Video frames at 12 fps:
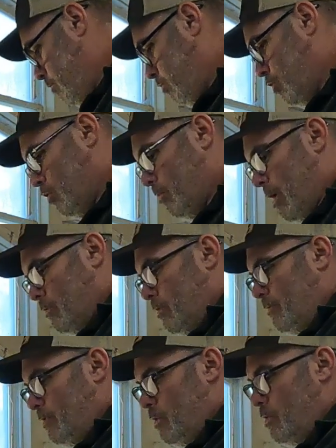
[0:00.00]
pull about
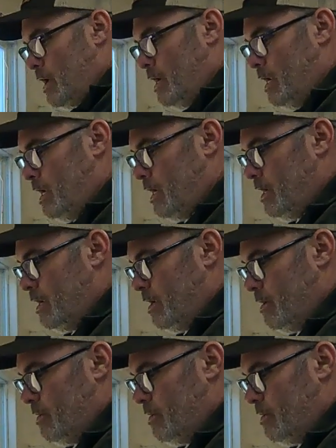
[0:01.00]
roughly what I need,